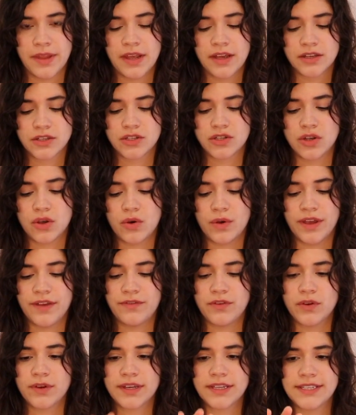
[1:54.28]
So
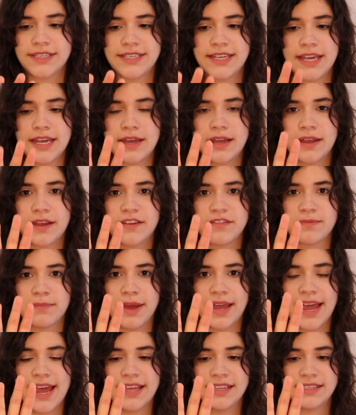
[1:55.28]
if you can see, if
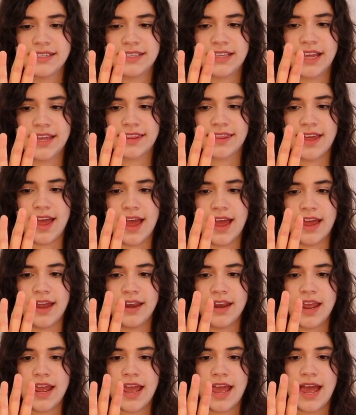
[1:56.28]
my hand's like
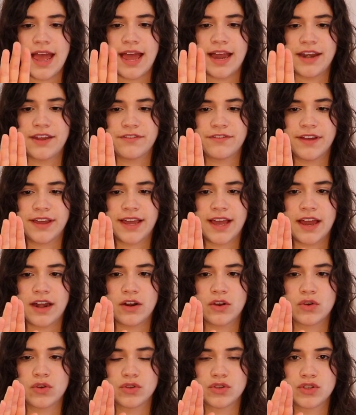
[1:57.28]
that, and if I kind
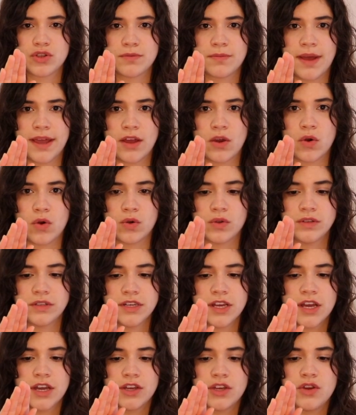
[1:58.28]
of go to my
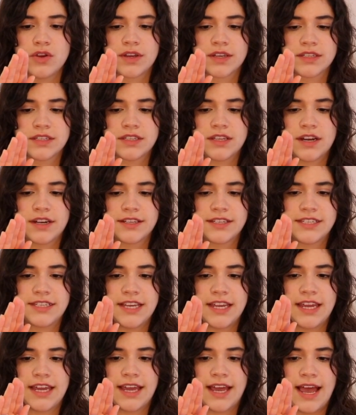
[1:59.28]
hold, you can start
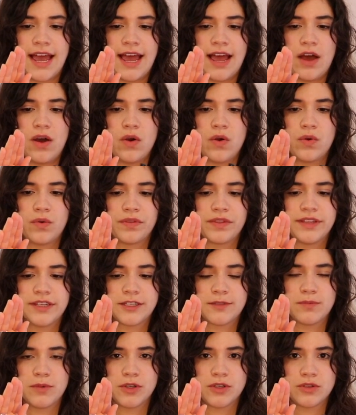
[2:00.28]
seeing how
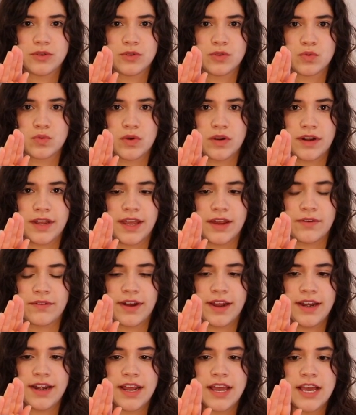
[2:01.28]
this muscle is working,
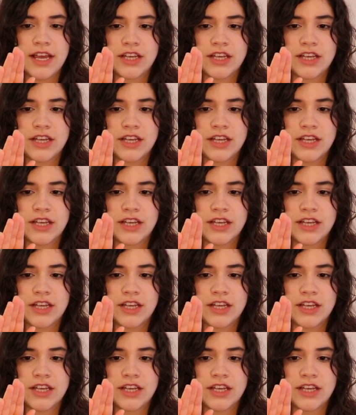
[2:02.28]
right?